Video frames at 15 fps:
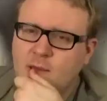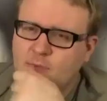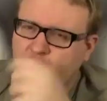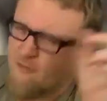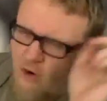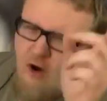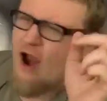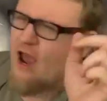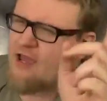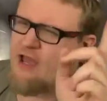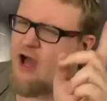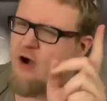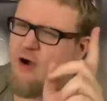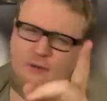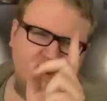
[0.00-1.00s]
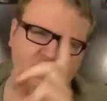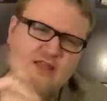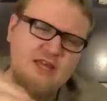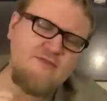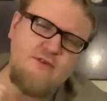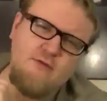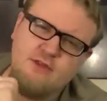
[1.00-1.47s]
Before I go, I want to
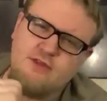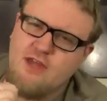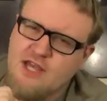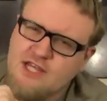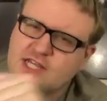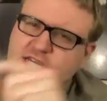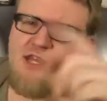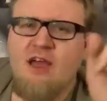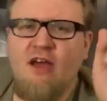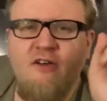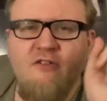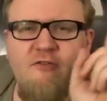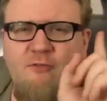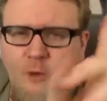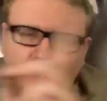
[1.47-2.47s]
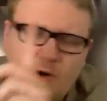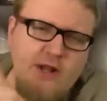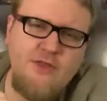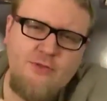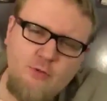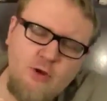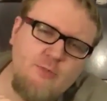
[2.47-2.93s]
leave you with this.
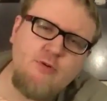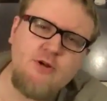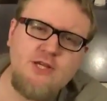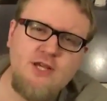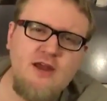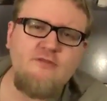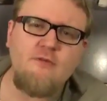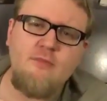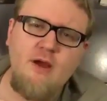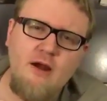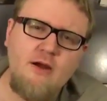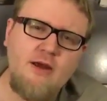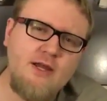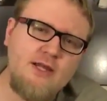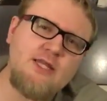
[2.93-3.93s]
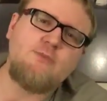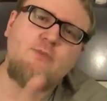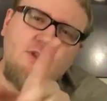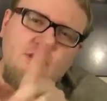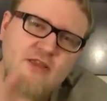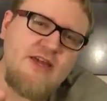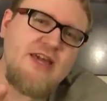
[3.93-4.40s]
43% of Americans
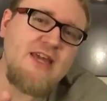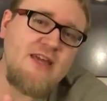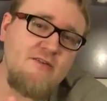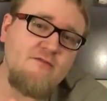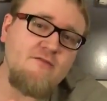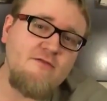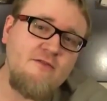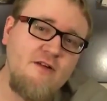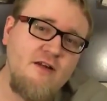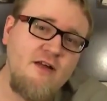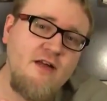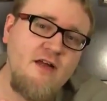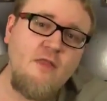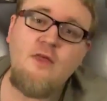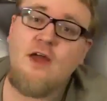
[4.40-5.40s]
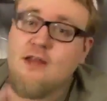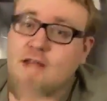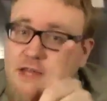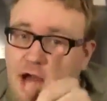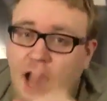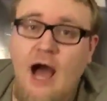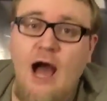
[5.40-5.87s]
believe
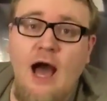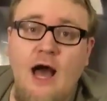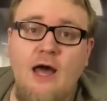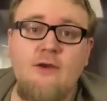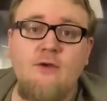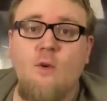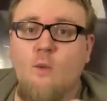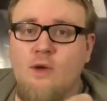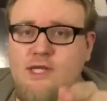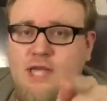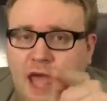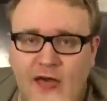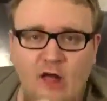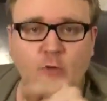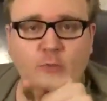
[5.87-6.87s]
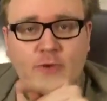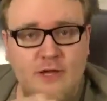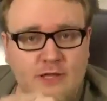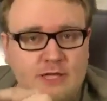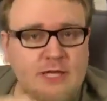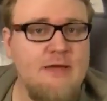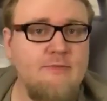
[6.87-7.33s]
that God was
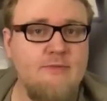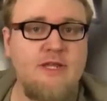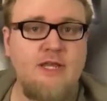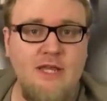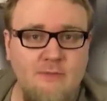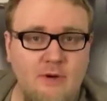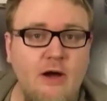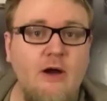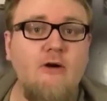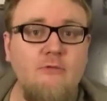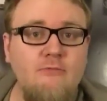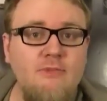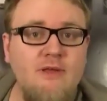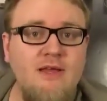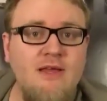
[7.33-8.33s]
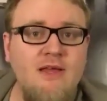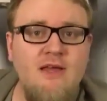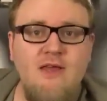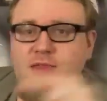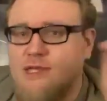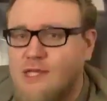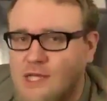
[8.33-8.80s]
helping Tim Tebow.
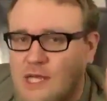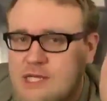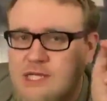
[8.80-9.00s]
This is a